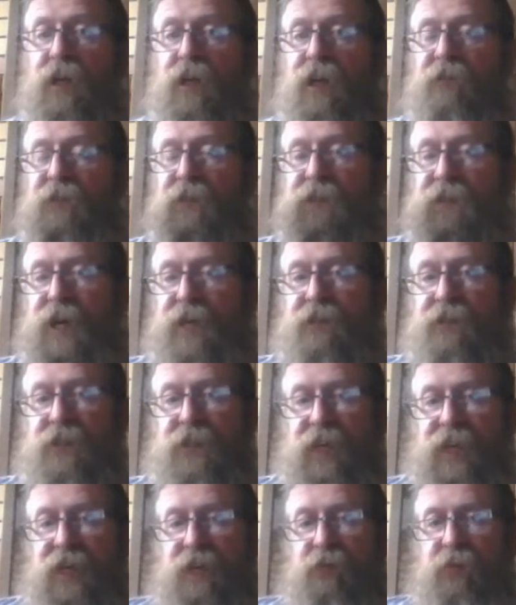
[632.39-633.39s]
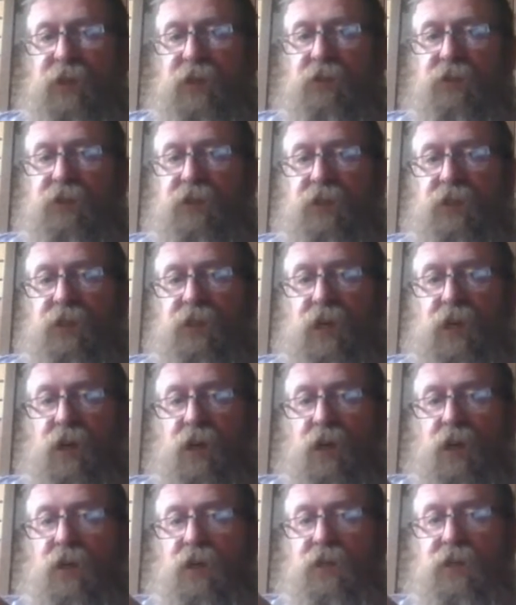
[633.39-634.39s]
If the sun set because the
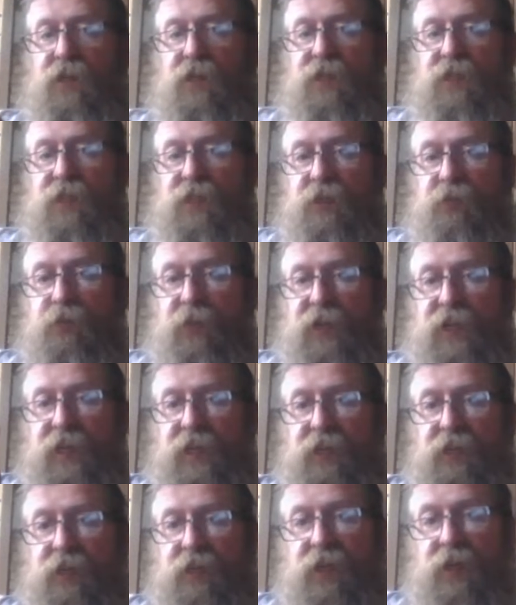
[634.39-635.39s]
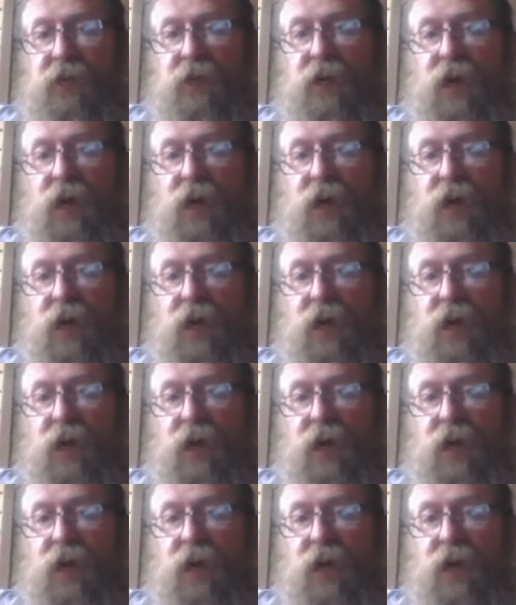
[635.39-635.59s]
Earth is spinning